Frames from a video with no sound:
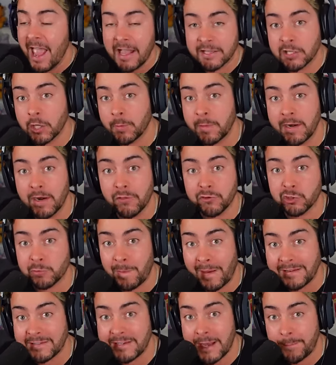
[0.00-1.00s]
it's going to be another
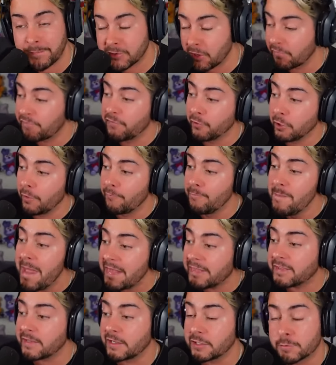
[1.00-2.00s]
spicy episode full of
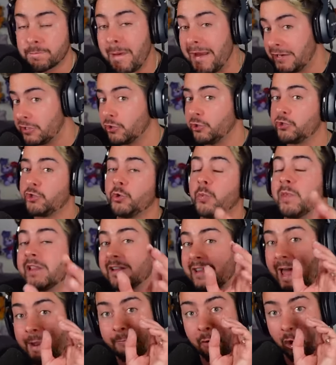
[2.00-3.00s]
myths, especially to do with
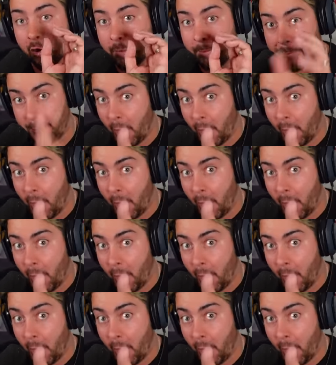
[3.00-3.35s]
Glamrock